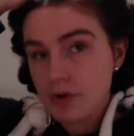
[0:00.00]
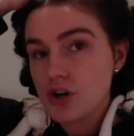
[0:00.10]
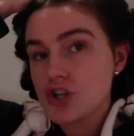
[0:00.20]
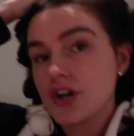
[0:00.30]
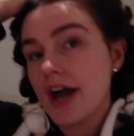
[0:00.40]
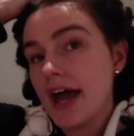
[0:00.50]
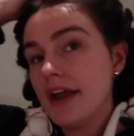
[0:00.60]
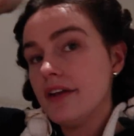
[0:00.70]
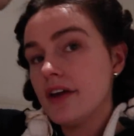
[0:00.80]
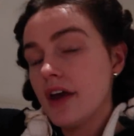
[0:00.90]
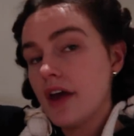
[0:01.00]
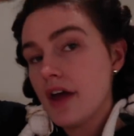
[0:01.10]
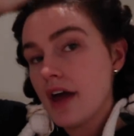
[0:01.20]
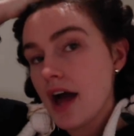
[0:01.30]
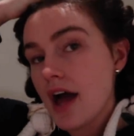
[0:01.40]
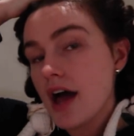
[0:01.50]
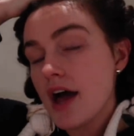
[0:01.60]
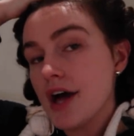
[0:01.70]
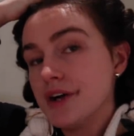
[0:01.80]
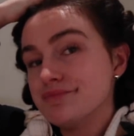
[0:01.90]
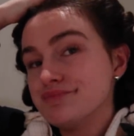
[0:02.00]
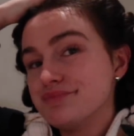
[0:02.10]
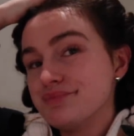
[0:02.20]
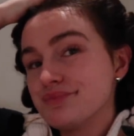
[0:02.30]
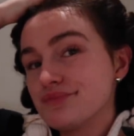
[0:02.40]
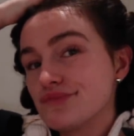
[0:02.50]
across your head. Um,